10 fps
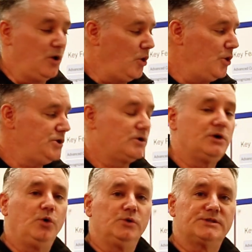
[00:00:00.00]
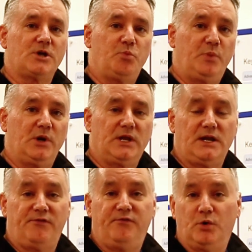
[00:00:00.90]
or you can also plug
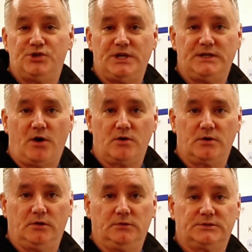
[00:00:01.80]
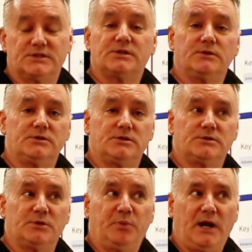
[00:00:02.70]
in a 4G dongle to
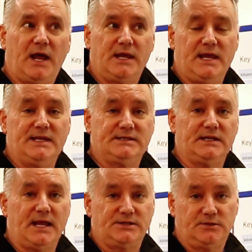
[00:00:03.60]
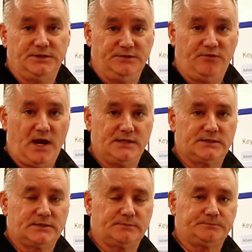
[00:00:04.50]
supply internet to the
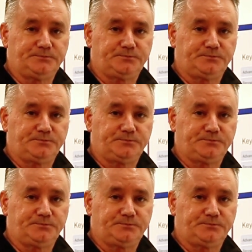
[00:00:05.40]
device.